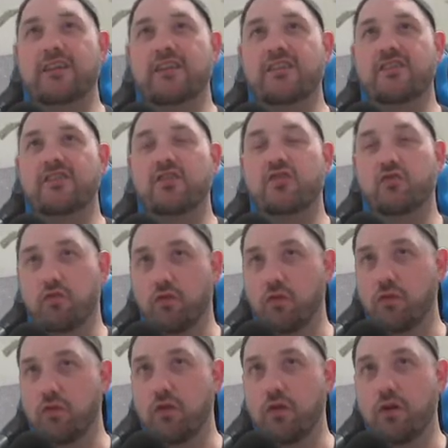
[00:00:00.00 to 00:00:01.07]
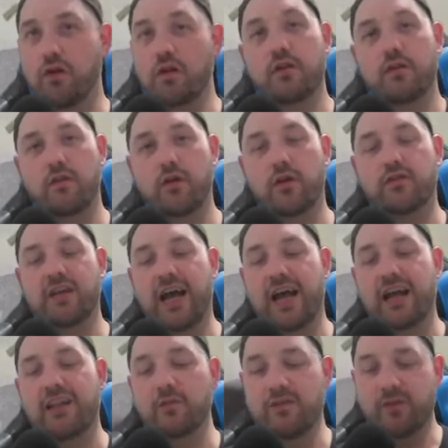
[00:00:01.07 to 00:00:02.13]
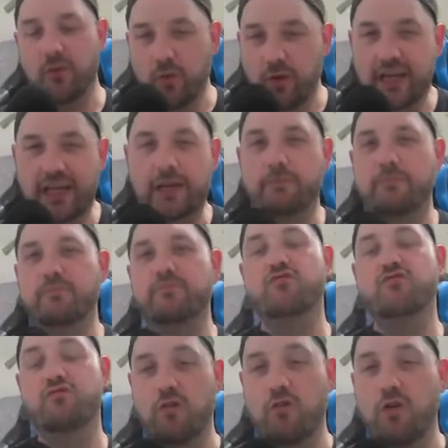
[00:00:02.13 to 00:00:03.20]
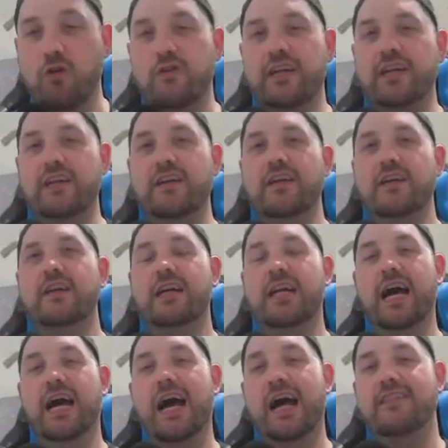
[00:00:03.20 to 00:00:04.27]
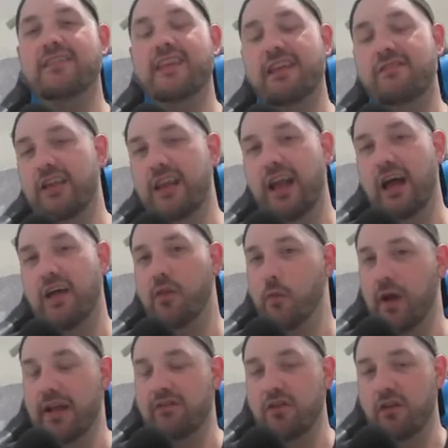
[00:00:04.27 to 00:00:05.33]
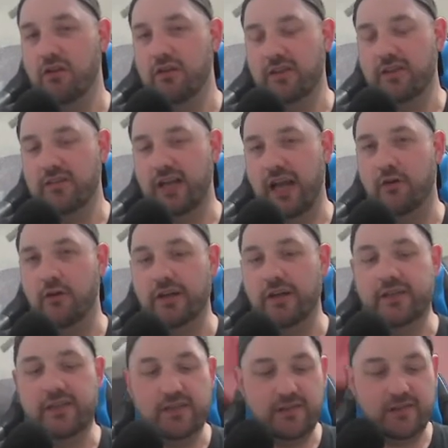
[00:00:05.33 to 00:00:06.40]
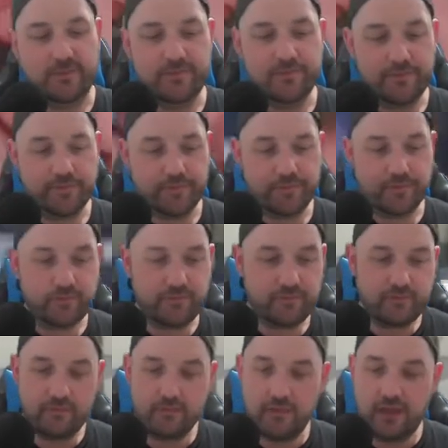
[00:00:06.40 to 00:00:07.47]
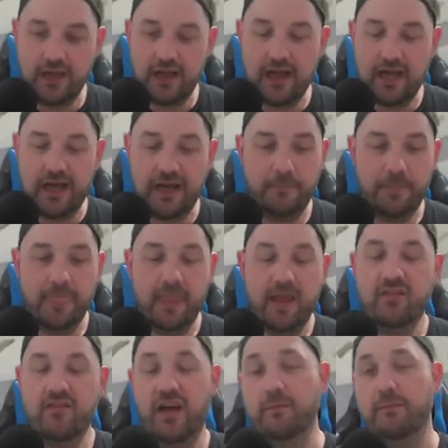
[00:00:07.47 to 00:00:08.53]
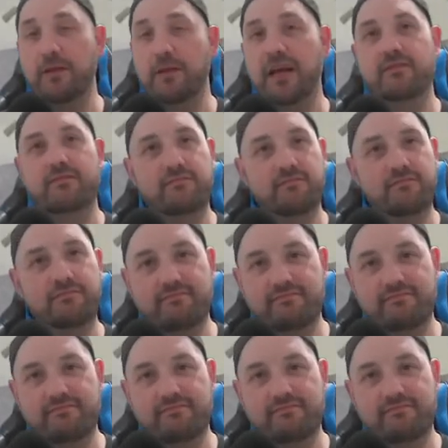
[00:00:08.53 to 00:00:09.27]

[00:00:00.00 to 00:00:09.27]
just to draw those cards. We still want to keep drawing cards even in other ways, not just our creatures. Sign in Blood,